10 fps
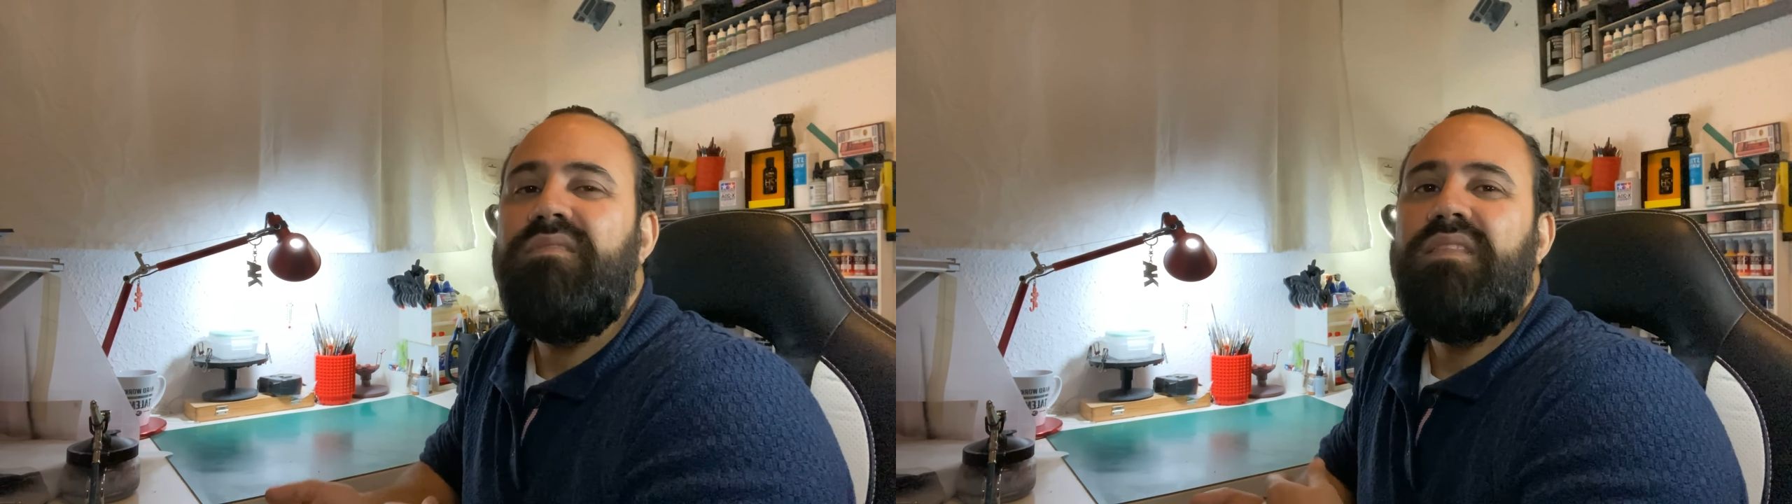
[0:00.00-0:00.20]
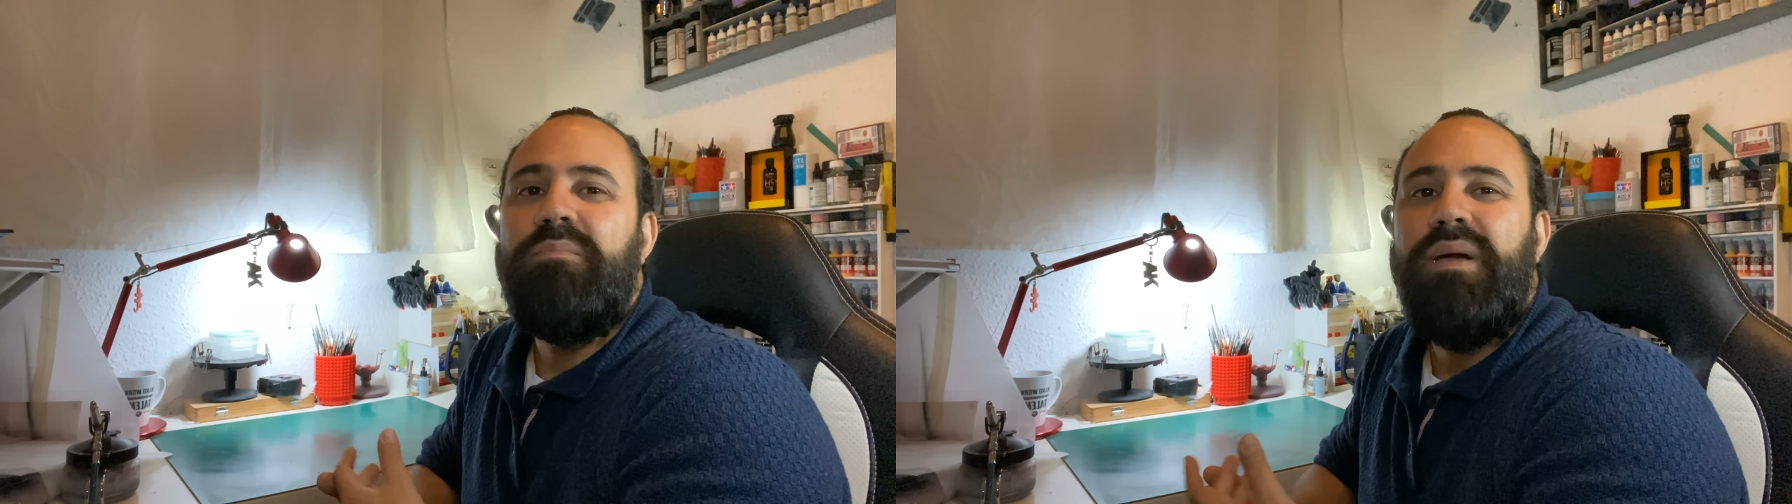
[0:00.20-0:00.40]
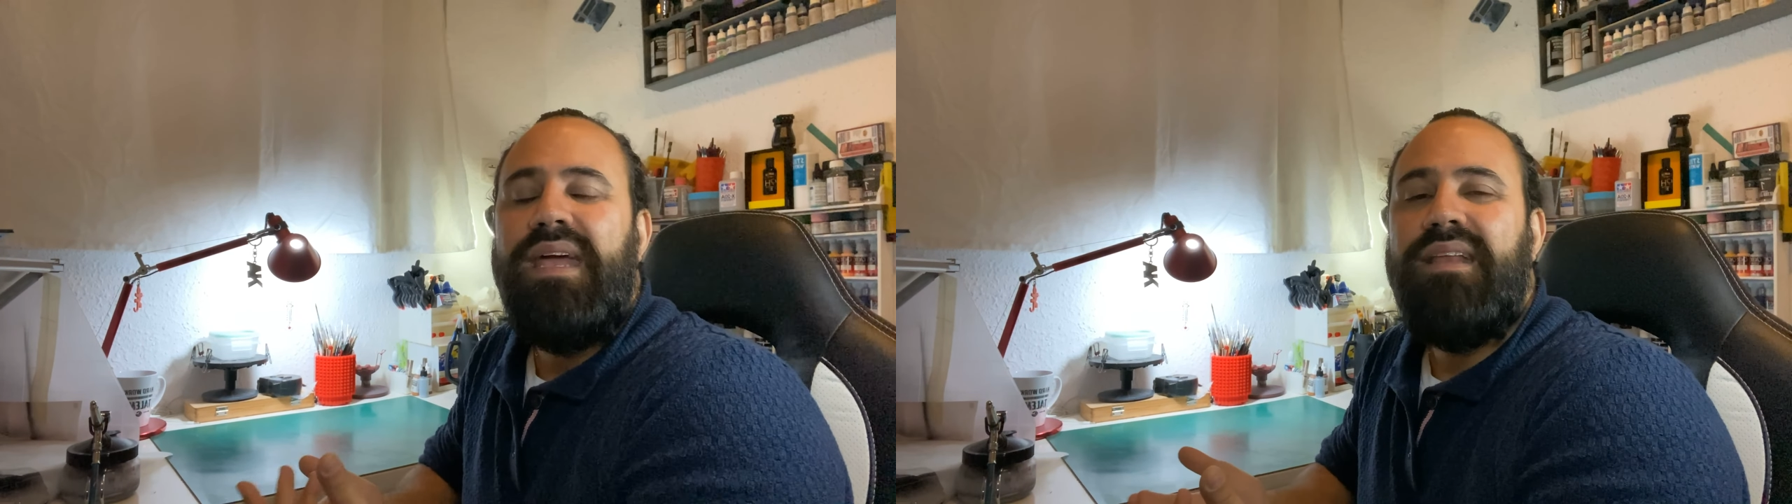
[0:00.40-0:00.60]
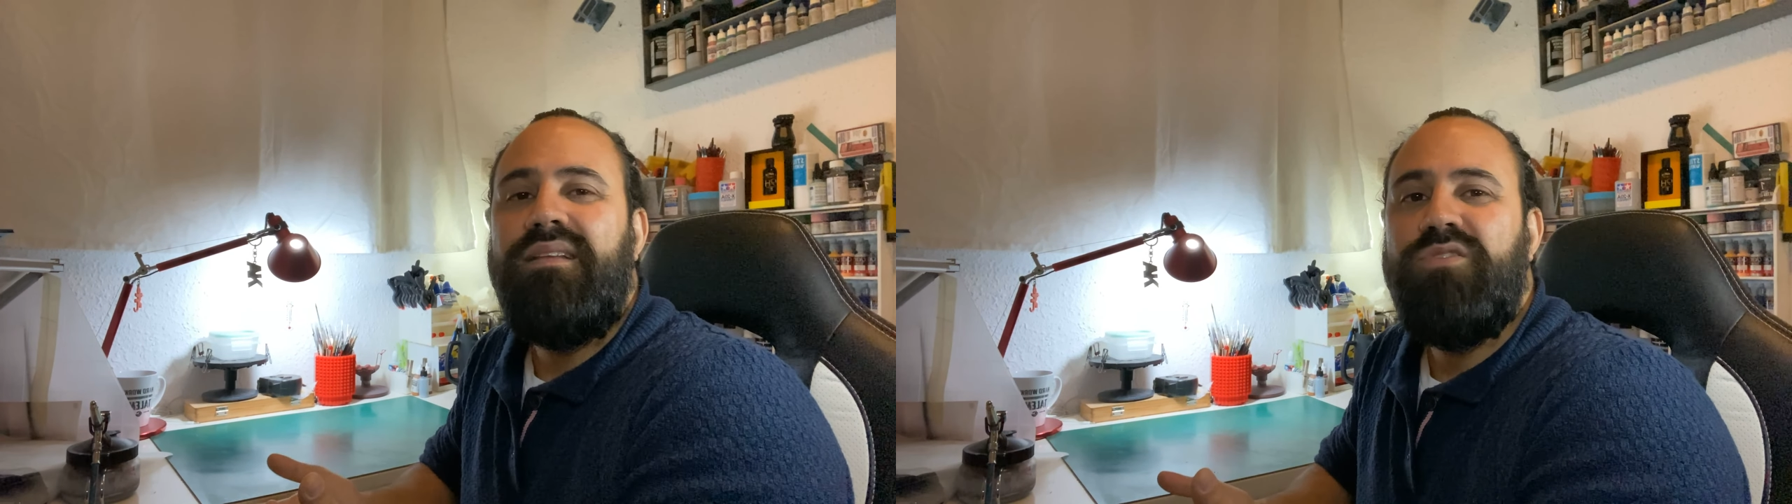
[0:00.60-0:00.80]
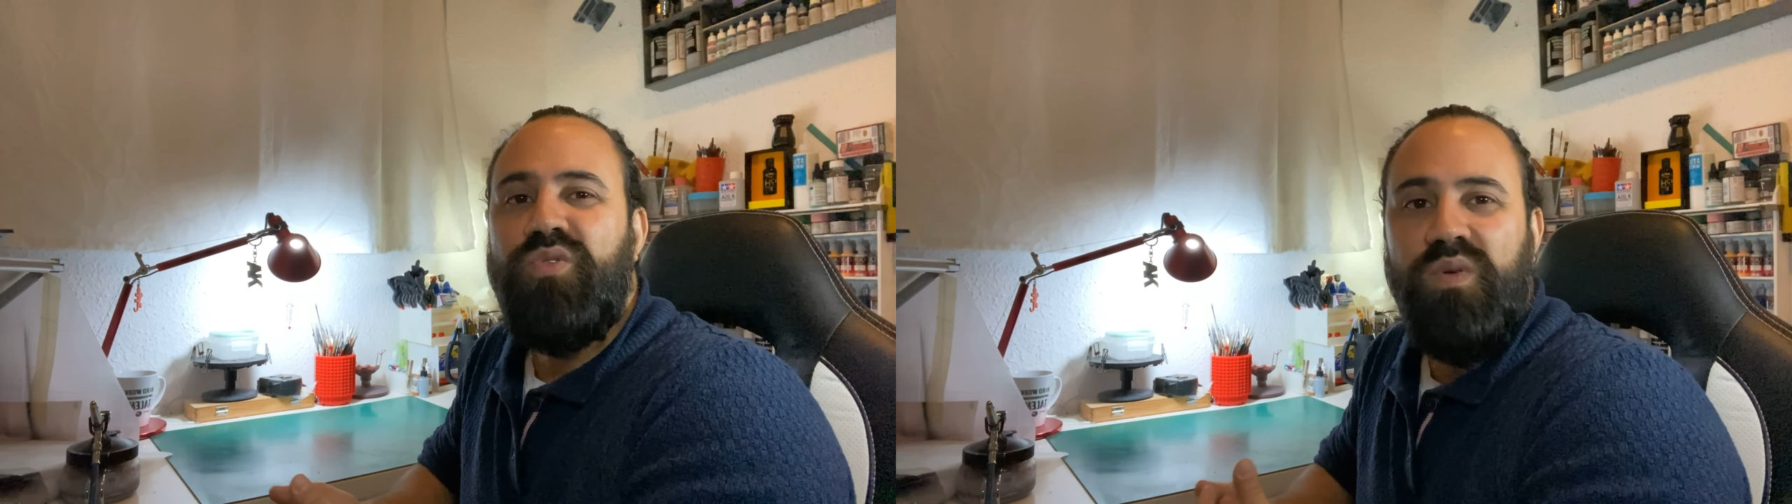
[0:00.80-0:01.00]
the
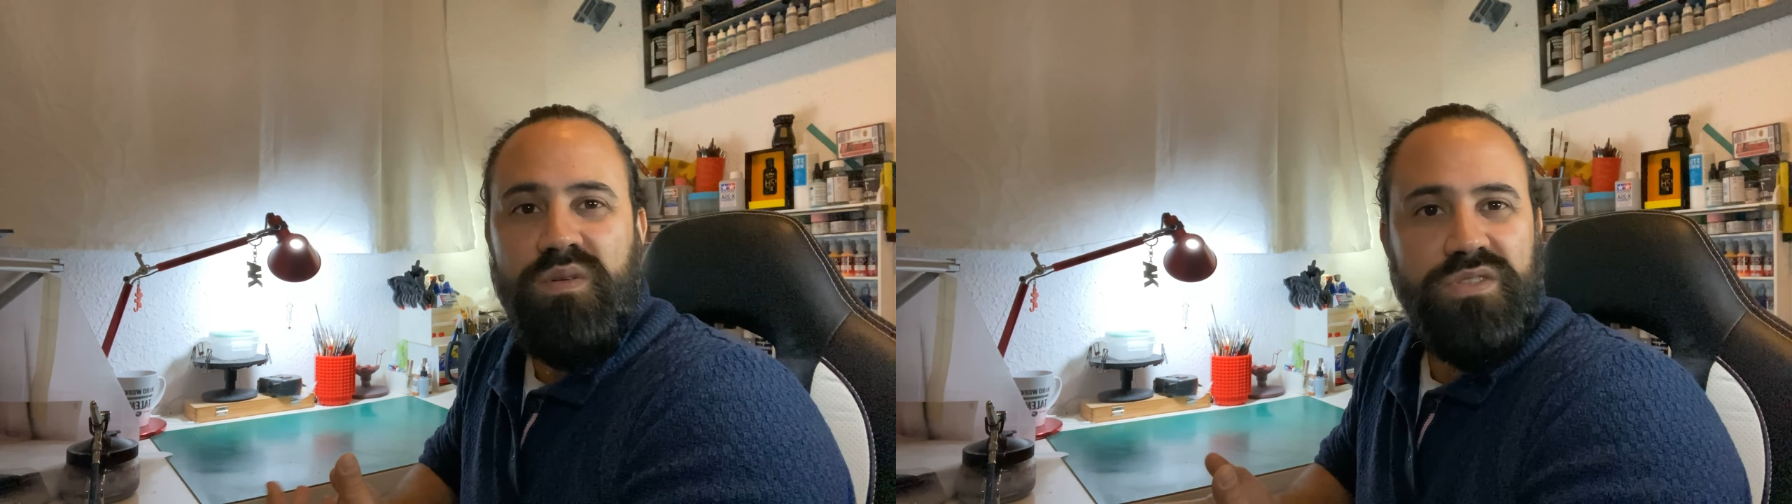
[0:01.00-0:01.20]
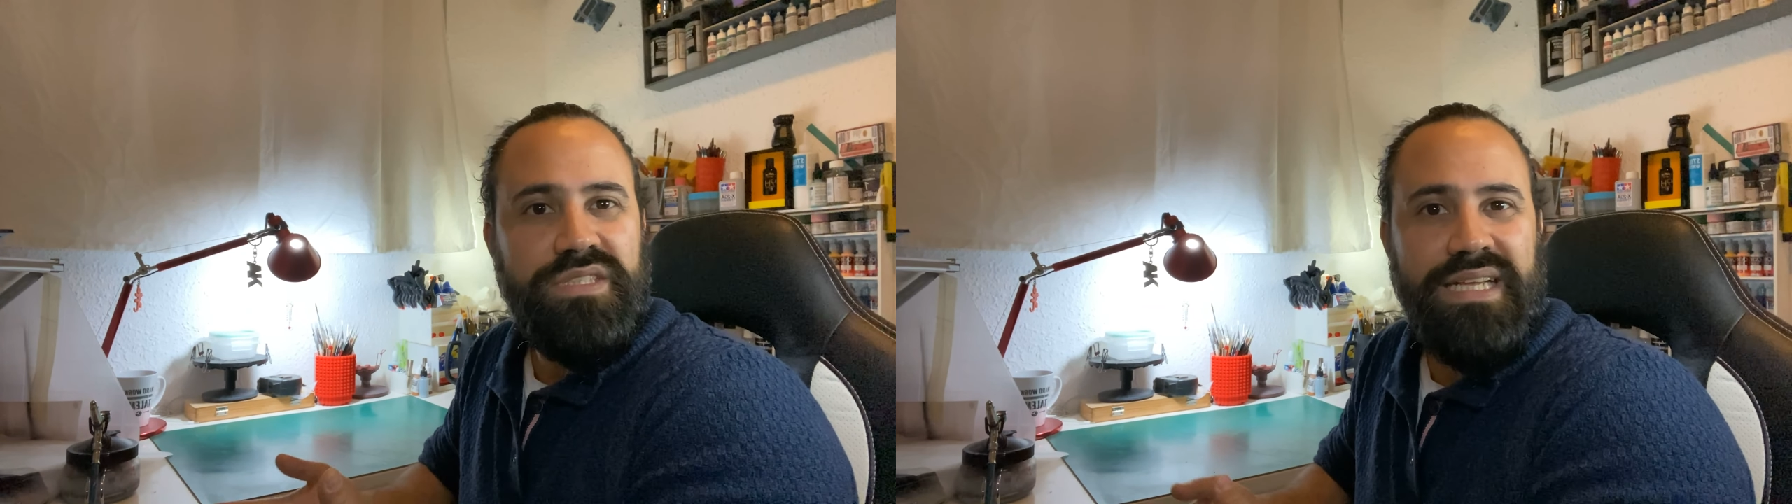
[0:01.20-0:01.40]
main tools